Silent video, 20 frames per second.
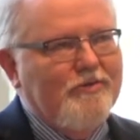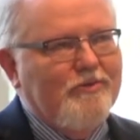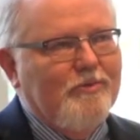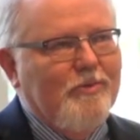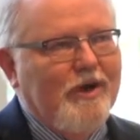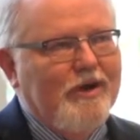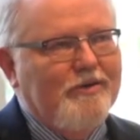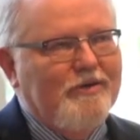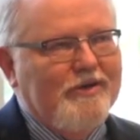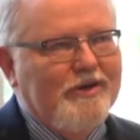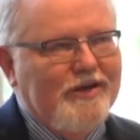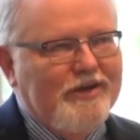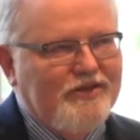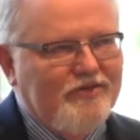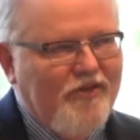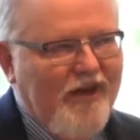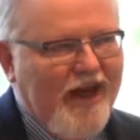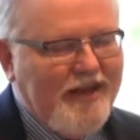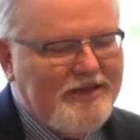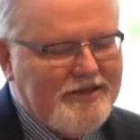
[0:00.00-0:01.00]
what
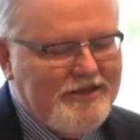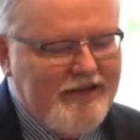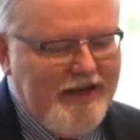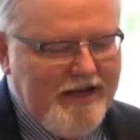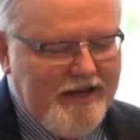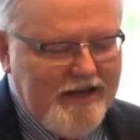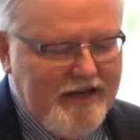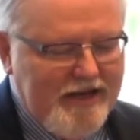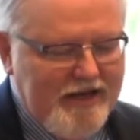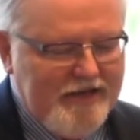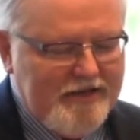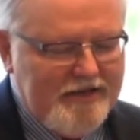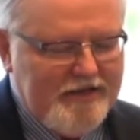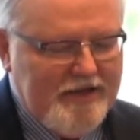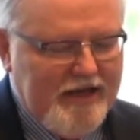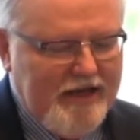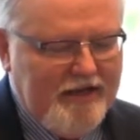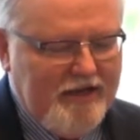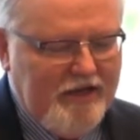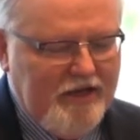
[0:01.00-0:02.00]
is fascinating is
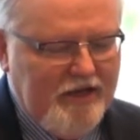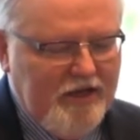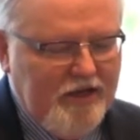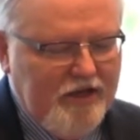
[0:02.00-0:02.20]
that